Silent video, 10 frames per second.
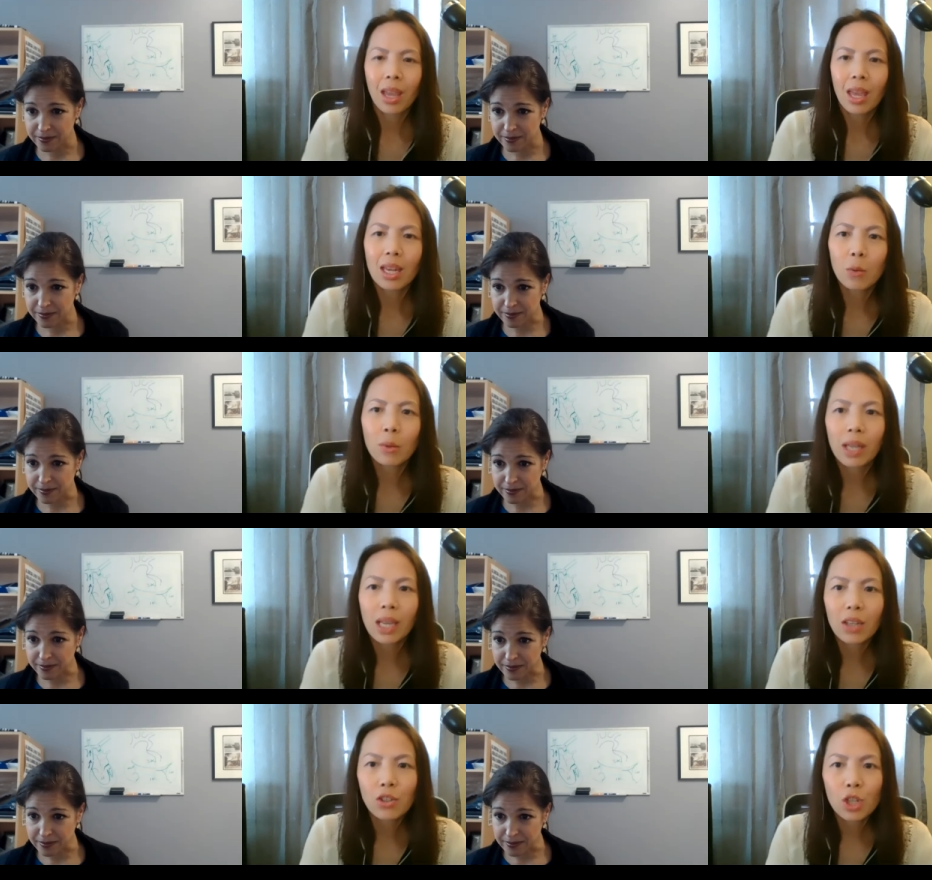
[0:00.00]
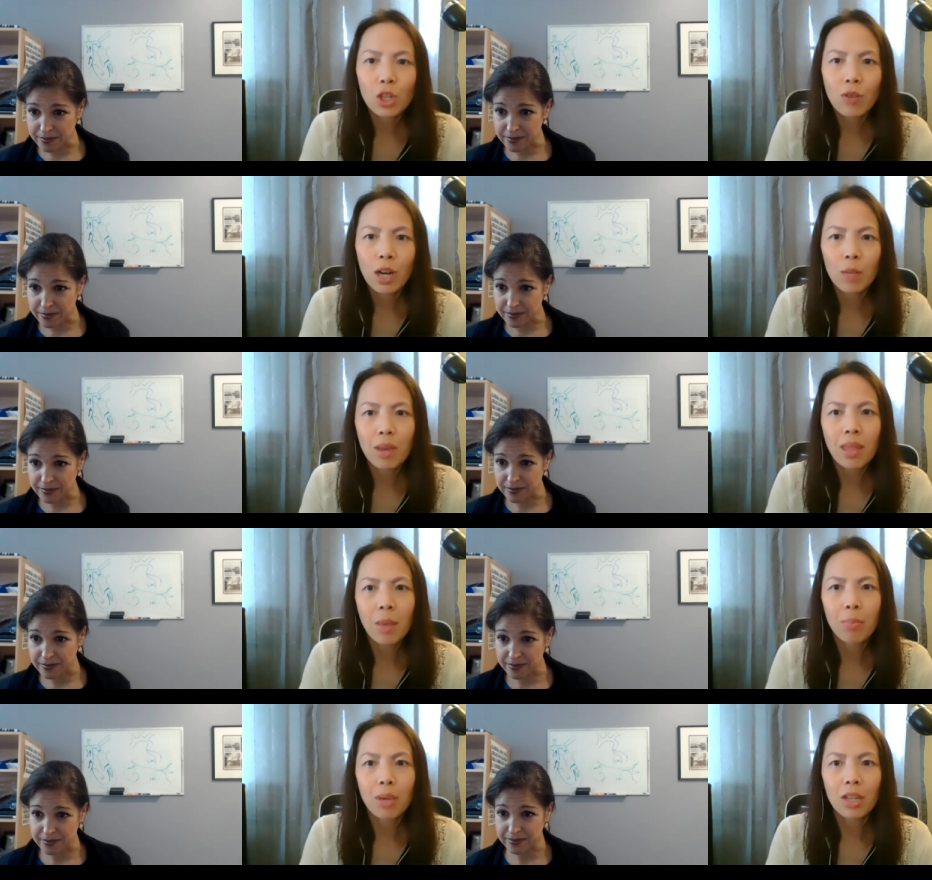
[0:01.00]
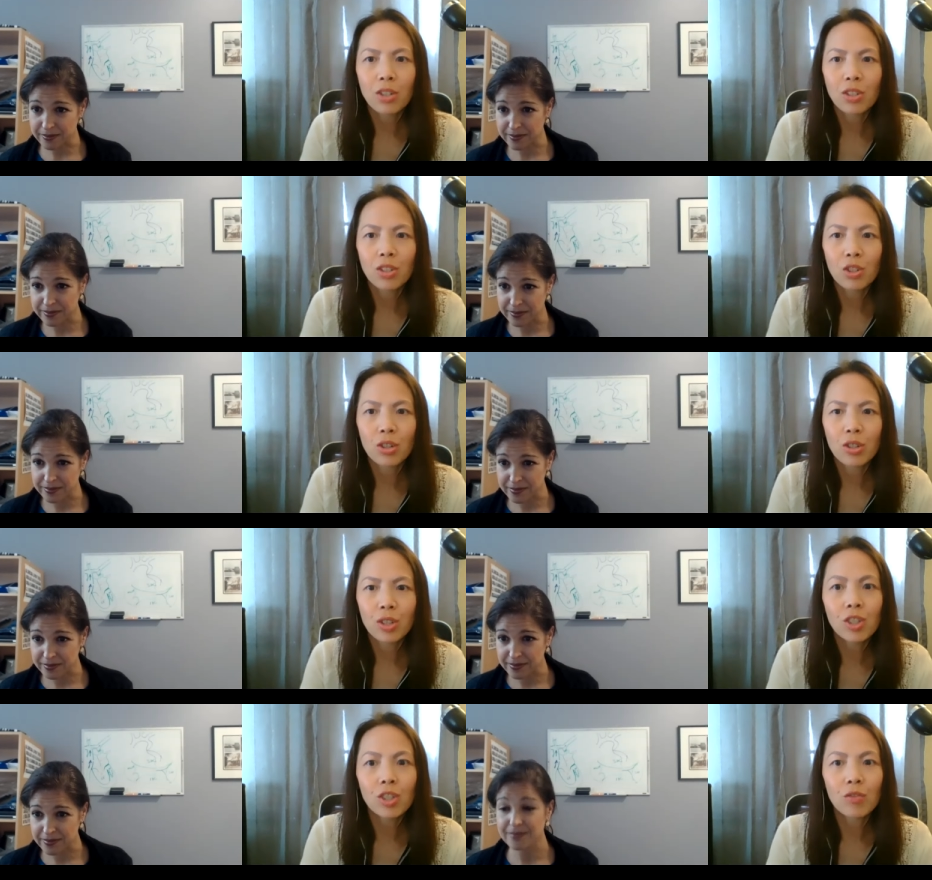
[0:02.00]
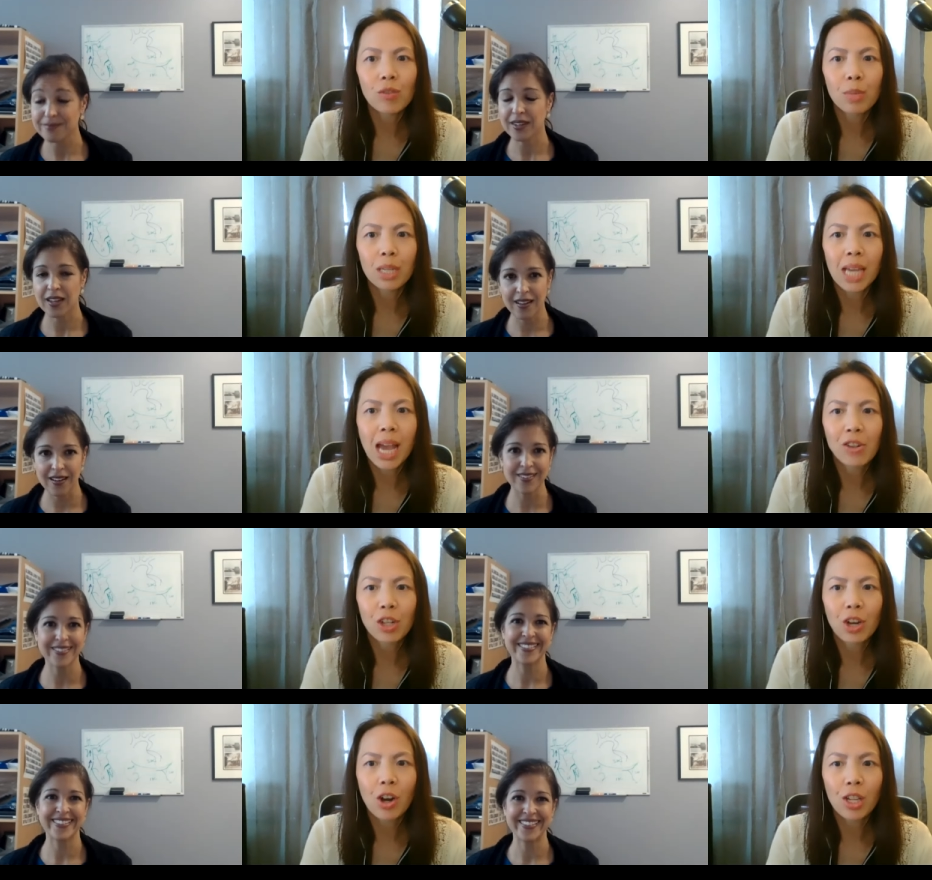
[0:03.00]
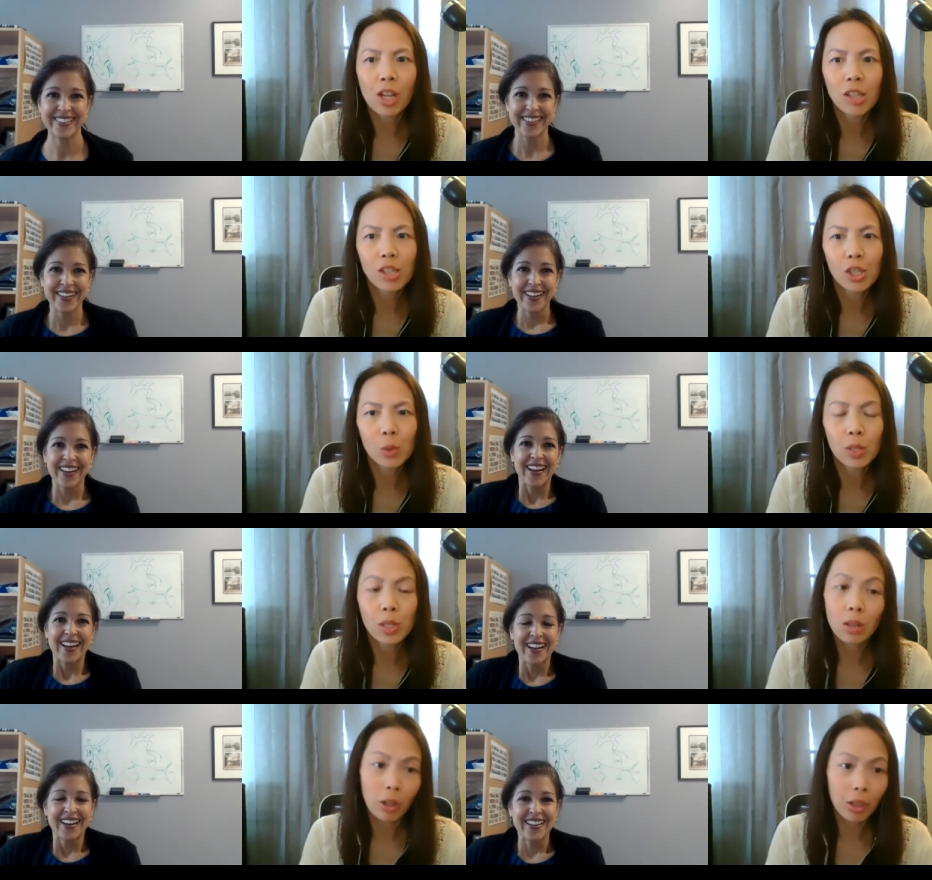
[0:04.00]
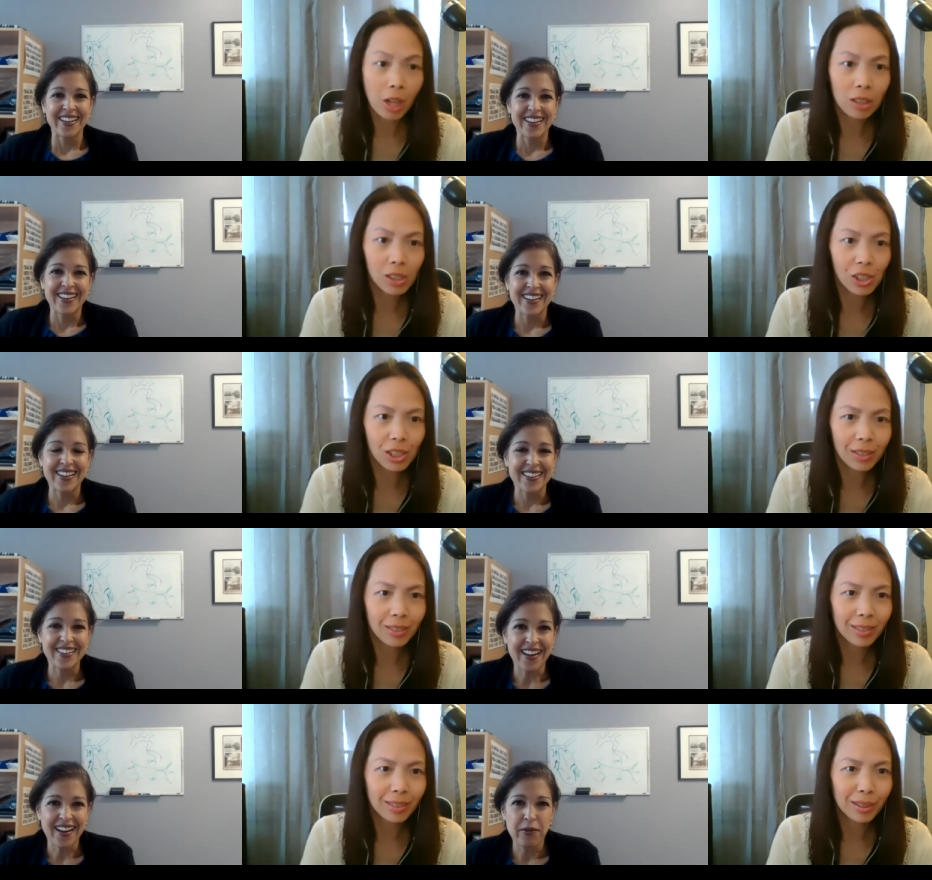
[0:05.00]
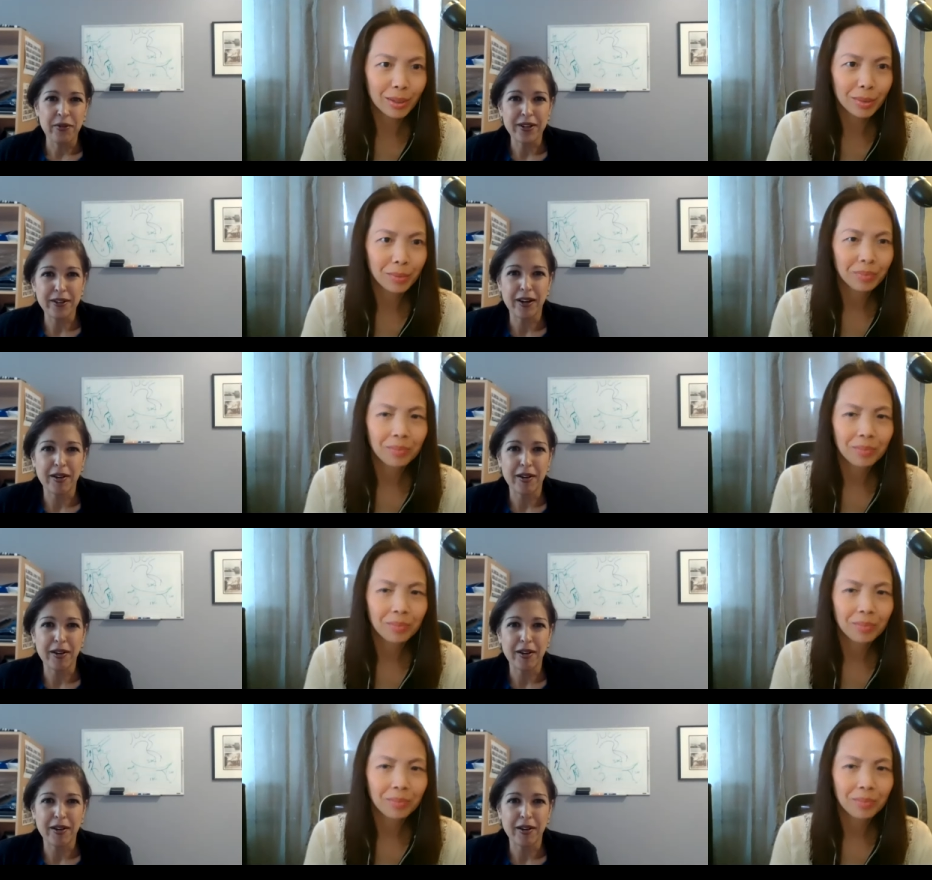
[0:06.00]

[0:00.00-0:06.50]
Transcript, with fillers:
Speaker 1: And at what age do you recommend that patients transition from pediatric cardiology to adult cardiology? Yeah, what a great